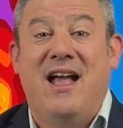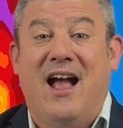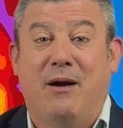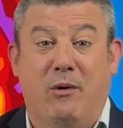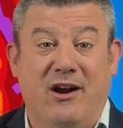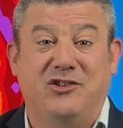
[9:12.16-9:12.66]

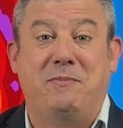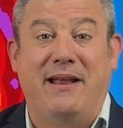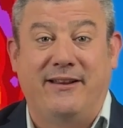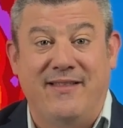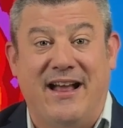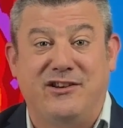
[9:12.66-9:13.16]
and we're
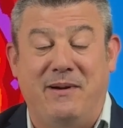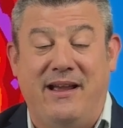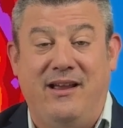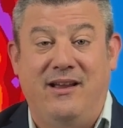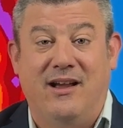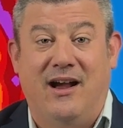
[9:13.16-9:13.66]
expecting that to
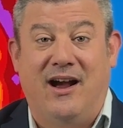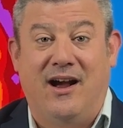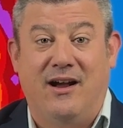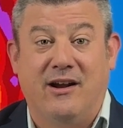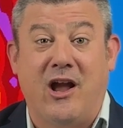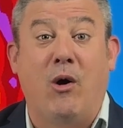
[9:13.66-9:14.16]
be uh,
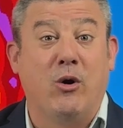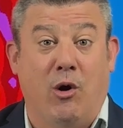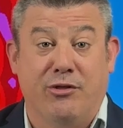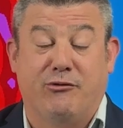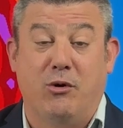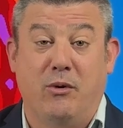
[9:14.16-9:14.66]
going on
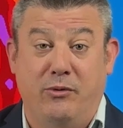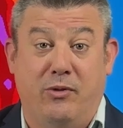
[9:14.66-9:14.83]
through